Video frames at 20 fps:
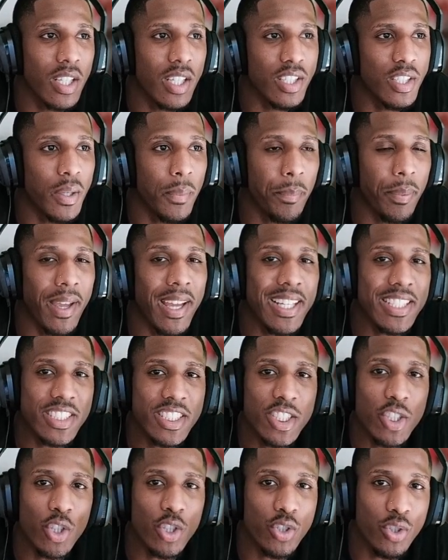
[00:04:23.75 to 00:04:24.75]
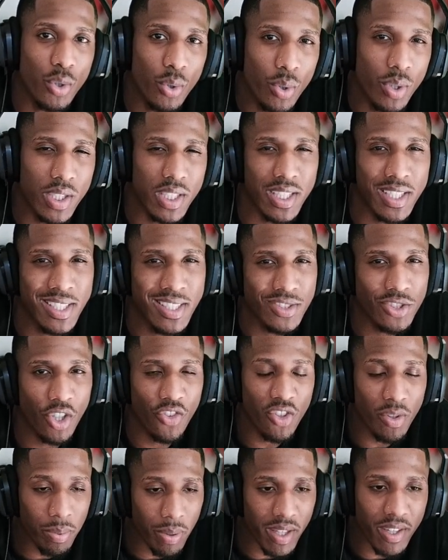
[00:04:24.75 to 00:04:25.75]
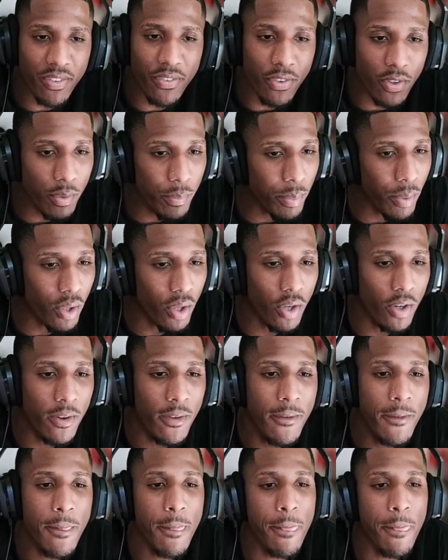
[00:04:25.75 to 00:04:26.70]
your passion on doing it so if you play football